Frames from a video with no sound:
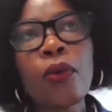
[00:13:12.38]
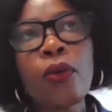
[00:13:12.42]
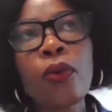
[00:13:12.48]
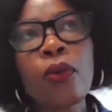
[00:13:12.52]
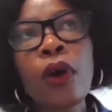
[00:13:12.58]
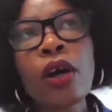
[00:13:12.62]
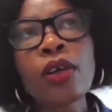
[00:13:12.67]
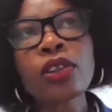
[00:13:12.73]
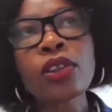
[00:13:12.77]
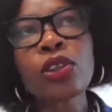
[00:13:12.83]

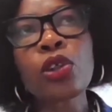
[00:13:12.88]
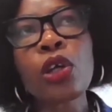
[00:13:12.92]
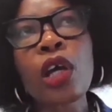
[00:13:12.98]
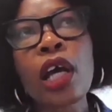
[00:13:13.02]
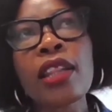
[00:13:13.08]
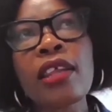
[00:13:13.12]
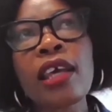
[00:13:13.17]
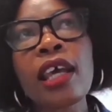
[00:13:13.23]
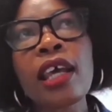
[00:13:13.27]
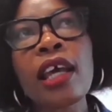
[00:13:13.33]
Whilst you
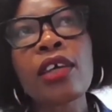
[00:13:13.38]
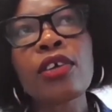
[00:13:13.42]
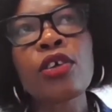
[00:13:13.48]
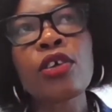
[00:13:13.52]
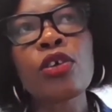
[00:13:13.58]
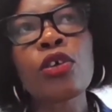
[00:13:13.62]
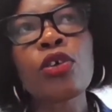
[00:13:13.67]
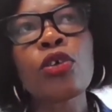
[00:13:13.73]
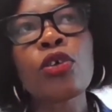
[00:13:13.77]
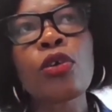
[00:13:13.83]
are there,
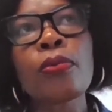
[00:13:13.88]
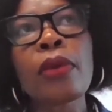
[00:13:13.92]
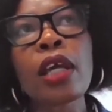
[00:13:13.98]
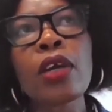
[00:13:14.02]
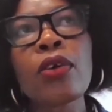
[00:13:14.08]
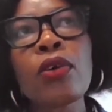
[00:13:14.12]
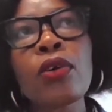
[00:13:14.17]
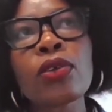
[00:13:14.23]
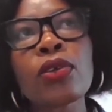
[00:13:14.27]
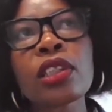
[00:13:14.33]
you
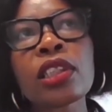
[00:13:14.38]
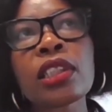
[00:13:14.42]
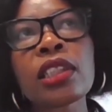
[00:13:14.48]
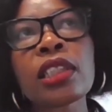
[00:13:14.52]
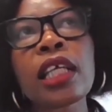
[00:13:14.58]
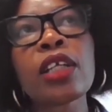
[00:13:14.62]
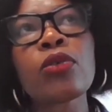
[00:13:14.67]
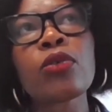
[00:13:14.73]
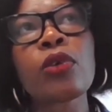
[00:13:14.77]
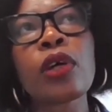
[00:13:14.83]
make all these
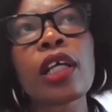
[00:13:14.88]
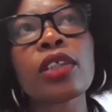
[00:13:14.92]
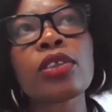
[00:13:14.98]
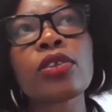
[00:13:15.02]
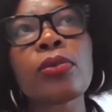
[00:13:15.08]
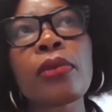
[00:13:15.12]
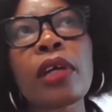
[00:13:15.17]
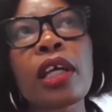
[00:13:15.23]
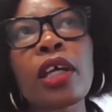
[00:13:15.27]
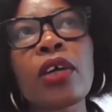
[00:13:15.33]

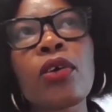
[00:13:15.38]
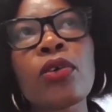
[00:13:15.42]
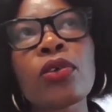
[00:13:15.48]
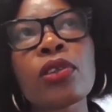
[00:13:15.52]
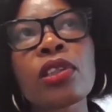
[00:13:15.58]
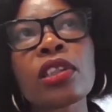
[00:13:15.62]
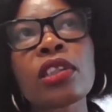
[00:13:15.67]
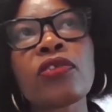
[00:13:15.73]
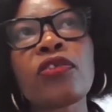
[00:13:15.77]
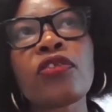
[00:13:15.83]
networks, you make all
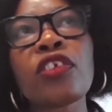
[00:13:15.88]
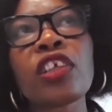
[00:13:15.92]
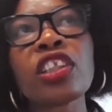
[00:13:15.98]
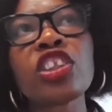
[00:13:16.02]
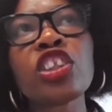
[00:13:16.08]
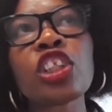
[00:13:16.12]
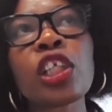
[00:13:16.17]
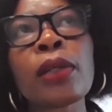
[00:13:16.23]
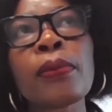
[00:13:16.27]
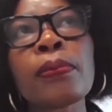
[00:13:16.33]
these
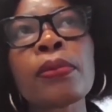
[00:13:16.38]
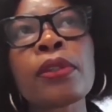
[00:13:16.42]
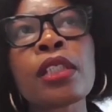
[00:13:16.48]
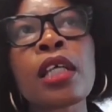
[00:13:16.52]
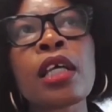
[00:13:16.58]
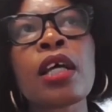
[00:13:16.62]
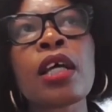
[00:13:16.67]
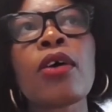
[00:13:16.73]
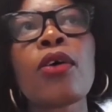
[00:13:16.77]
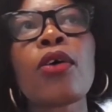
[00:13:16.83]
friendships.
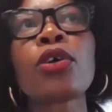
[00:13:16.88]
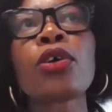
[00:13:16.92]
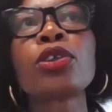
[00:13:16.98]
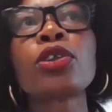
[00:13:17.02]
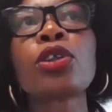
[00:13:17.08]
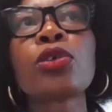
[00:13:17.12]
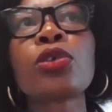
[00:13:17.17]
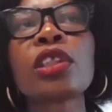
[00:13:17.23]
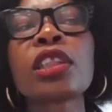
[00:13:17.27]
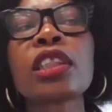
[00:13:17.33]
On
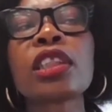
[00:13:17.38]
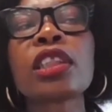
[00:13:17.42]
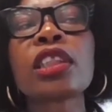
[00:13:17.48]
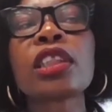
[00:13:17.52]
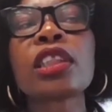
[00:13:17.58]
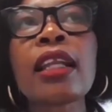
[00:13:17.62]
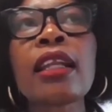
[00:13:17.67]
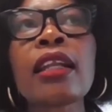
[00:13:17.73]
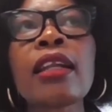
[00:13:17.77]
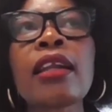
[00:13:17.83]
your
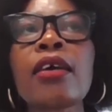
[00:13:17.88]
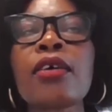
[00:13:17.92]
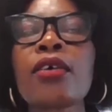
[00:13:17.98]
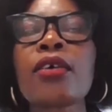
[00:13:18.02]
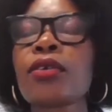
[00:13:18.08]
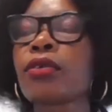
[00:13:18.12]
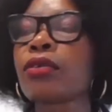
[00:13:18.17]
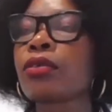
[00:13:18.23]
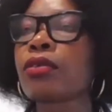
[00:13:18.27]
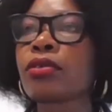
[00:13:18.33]

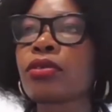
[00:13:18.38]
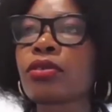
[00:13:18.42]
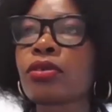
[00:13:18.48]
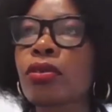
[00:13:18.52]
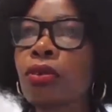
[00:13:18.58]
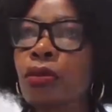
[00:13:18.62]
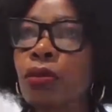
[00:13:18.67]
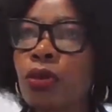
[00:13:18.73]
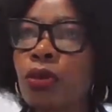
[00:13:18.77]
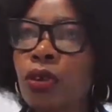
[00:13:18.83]
return,
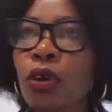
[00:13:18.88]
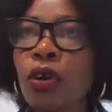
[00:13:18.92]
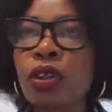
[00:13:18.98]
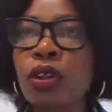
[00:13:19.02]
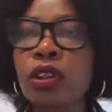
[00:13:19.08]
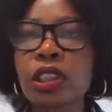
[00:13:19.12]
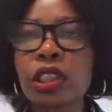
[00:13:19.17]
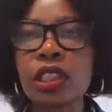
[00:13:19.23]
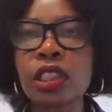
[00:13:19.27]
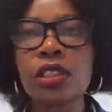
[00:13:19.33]

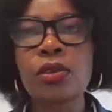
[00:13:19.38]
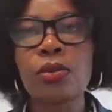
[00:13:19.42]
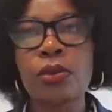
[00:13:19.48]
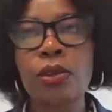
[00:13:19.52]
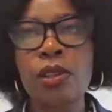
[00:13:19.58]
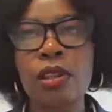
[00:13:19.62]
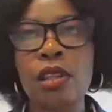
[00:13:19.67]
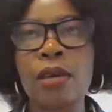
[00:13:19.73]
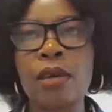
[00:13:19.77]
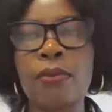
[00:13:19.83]
you
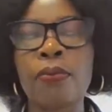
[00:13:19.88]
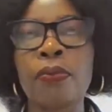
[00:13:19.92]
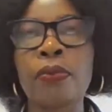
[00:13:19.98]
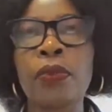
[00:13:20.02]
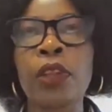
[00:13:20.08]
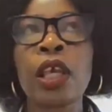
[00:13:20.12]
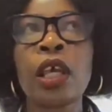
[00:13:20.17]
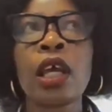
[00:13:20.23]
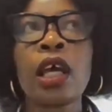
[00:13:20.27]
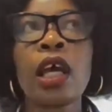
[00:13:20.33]
continue with
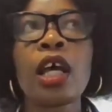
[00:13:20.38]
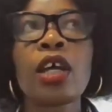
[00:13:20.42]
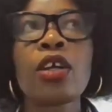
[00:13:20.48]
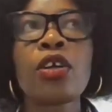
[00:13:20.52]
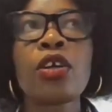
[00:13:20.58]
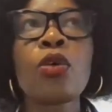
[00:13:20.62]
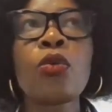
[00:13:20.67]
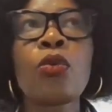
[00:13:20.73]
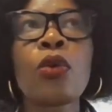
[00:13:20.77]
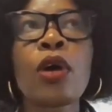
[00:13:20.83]
them.
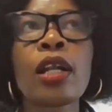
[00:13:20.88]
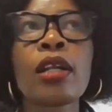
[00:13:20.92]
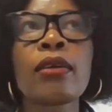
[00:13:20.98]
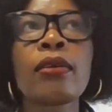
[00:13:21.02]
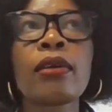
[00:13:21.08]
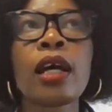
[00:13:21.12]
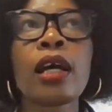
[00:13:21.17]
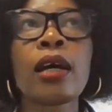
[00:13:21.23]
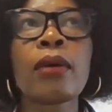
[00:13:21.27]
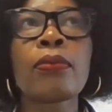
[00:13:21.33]
I know
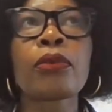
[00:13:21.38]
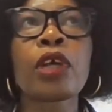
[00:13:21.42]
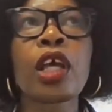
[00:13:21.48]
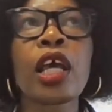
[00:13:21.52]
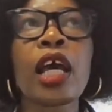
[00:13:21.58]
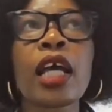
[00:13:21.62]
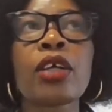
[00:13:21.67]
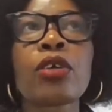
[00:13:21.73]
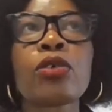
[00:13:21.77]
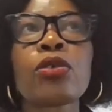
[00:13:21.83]
one
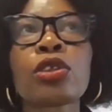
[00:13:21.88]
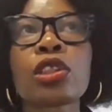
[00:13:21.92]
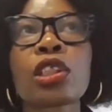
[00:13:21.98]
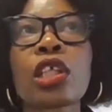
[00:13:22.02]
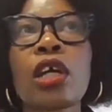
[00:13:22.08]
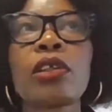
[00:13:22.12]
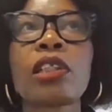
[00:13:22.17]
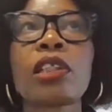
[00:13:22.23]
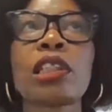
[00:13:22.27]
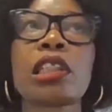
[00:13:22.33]
guy who's
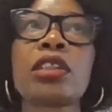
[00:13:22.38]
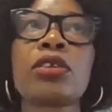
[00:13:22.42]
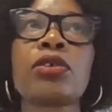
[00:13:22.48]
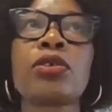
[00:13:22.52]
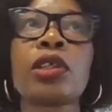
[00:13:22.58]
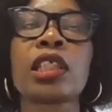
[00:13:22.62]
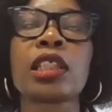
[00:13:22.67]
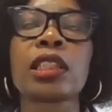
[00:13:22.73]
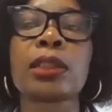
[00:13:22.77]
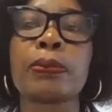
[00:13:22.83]
currently
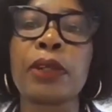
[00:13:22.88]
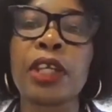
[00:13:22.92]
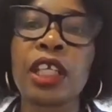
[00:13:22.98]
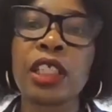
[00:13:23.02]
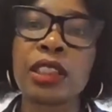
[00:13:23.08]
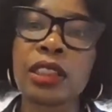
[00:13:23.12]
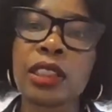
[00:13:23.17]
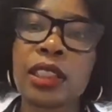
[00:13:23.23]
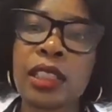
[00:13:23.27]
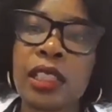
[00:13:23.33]
doing his
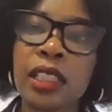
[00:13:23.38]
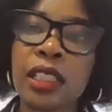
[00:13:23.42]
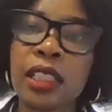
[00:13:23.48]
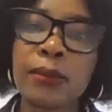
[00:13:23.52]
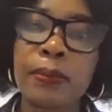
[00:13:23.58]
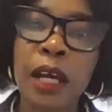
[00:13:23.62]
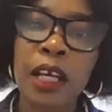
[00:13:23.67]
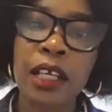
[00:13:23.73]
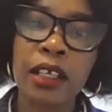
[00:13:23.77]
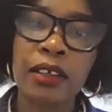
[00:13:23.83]
PhD.
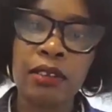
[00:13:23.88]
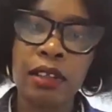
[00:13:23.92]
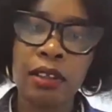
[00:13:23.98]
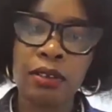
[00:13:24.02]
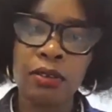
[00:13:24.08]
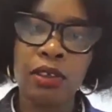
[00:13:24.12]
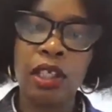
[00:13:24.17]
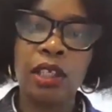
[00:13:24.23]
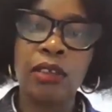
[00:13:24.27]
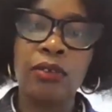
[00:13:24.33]
He's back in
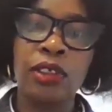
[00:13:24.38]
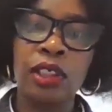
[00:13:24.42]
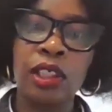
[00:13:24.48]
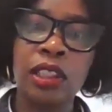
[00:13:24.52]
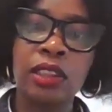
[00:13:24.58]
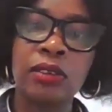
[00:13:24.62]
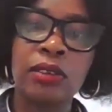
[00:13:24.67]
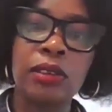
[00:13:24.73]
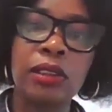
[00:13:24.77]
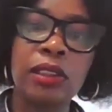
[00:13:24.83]
the UK doing
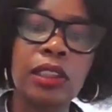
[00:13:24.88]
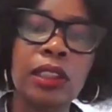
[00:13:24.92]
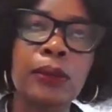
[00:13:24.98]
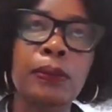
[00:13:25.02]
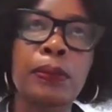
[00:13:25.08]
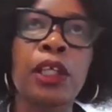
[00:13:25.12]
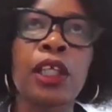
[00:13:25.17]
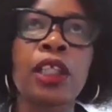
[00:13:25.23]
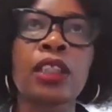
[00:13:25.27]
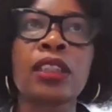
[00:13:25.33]
his
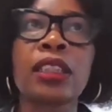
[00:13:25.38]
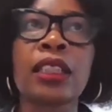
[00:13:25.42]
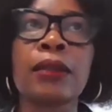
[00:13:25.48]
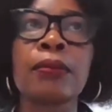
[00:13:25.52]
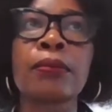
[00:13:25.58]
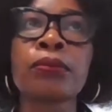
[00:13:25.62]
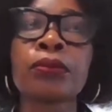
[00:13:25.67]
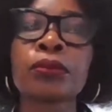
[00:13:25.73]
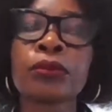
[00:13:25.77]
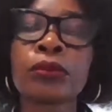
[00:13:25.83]

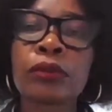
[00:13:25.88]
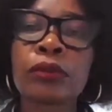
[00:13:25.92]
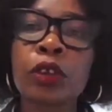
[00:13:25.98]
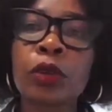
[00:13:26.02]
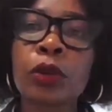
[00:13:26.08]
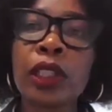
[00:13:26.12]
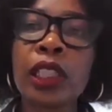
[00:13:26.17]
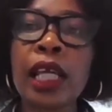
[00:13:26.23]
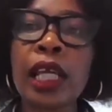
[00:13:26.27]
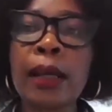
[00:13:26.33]
PhD.
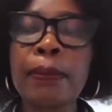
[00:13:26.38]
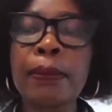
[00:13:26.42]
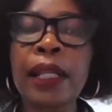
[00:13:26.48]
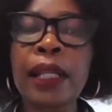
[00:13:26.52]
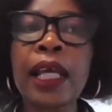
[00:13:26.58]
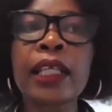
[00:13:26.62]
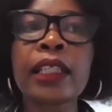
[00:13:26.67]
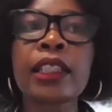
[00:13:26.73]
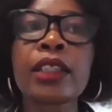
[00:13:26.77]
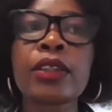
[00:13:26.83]
When he
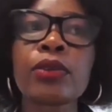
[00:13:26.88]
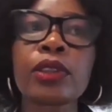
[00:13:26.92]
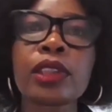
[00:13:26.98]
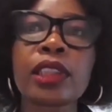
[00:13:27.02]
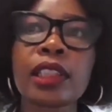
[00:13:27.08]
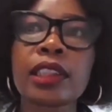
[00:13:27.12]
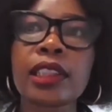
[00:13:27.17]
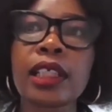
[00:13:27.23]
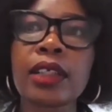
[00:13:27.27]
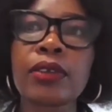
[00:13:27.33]
applied, he
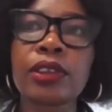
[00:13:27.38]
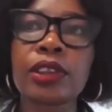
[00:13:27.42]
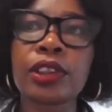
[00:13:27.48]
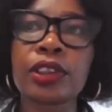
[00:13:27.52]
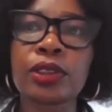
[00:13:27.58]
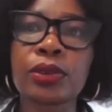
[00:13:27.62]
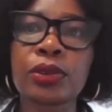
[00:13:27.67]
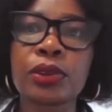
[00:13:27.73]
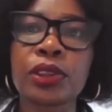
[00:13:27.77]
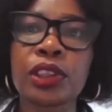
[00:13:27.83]
was a secondary
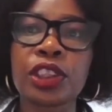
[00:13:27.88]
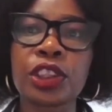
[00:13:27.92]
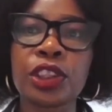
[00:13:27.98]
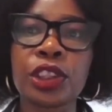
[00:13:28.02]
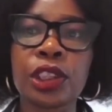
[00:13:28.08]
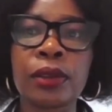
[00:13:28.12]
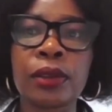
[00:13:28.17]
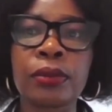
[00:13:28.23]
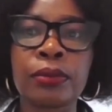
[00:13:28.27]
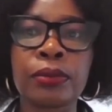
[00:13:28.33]
school
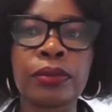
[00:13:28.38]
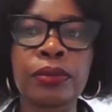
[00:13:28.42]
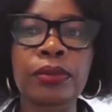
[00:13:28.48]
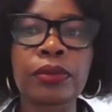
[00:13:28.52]
teacher.